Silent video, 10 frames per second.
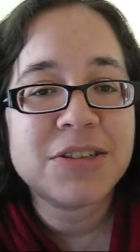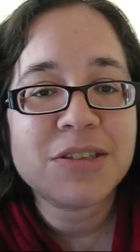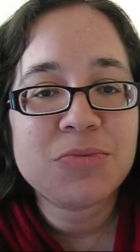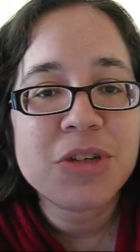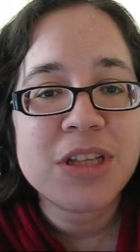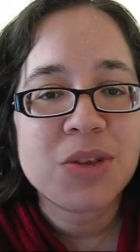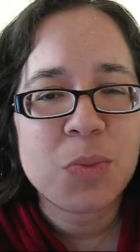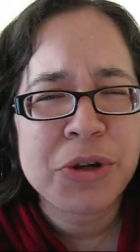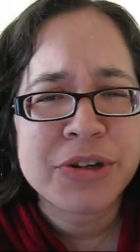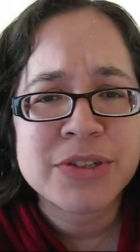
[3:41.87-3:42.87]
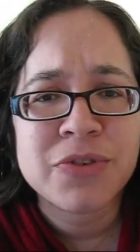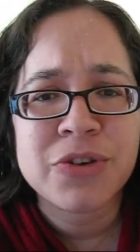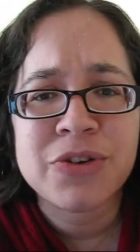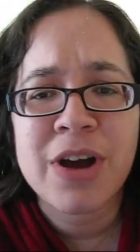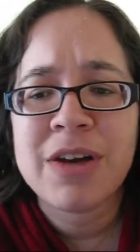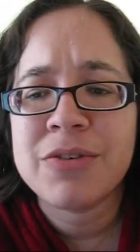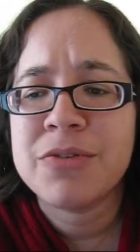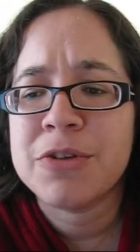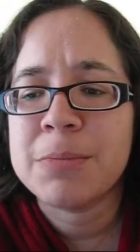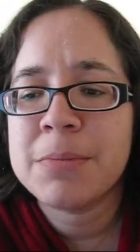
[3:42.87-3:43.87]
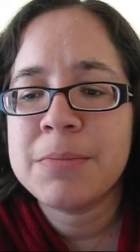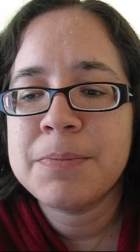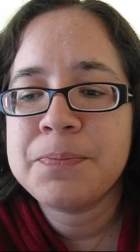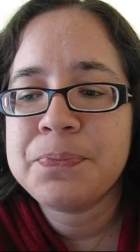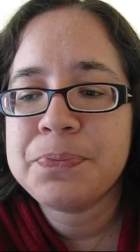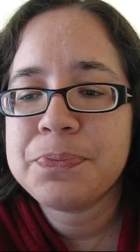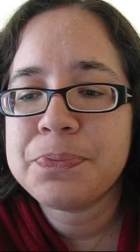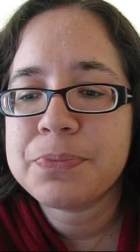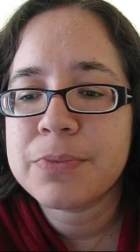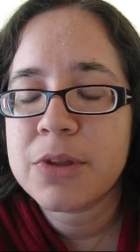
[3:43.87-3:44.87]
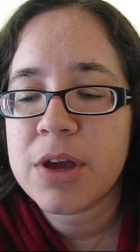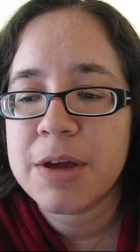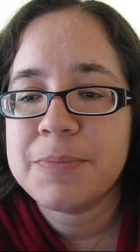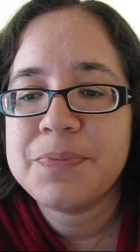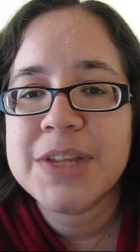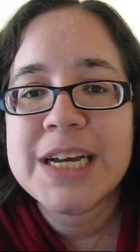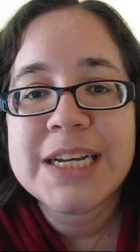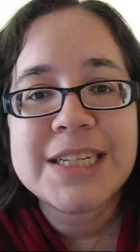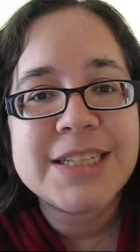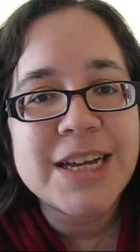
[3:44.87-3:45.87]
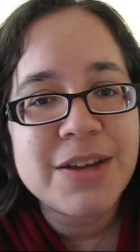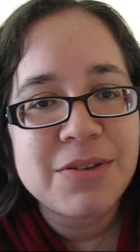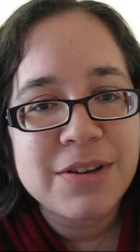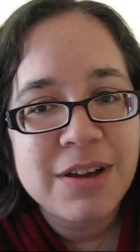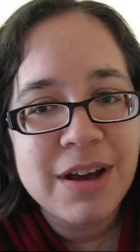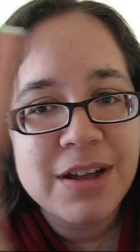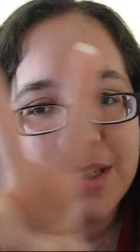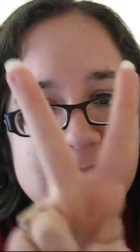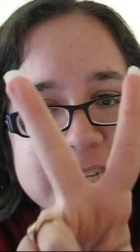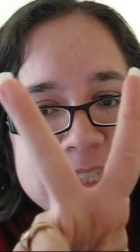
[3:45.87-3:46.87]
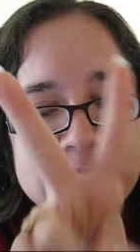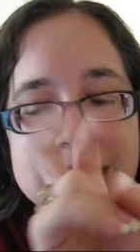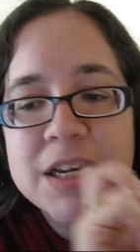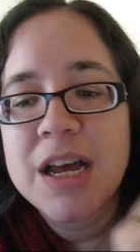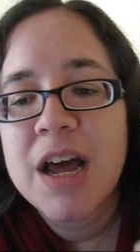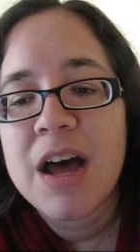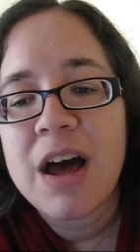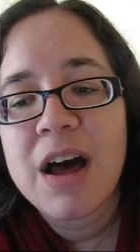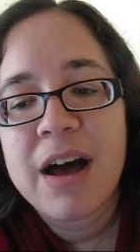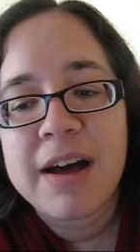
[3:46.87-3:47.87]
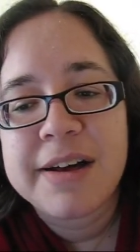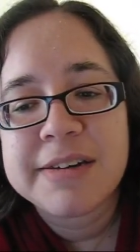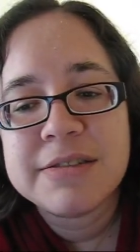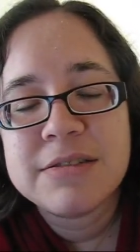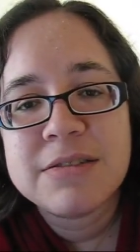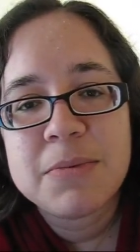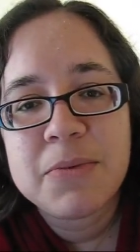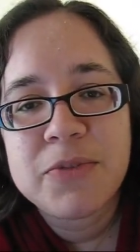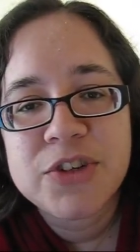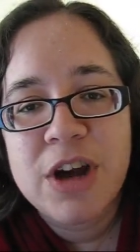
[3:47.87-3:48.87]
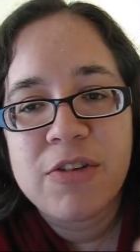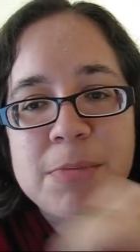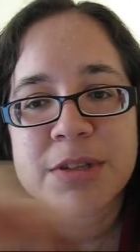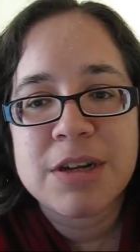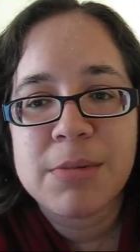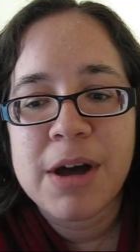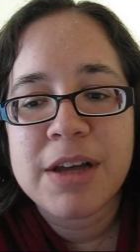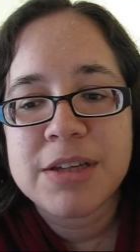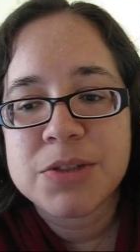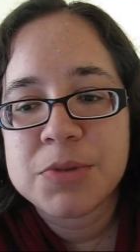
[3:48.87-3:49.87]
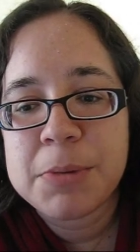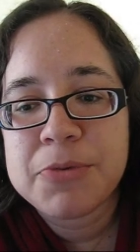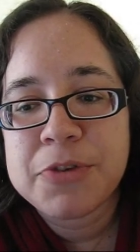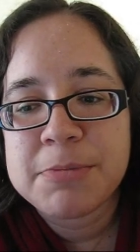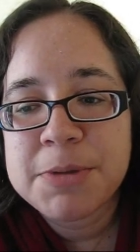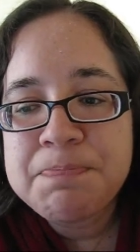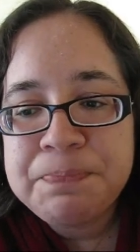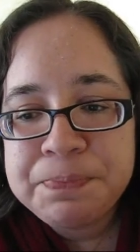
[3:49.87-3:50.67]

was really the weirdest photograph of them. Okay, second, second uh, photographer I'm going to talk about is Robert Freeman.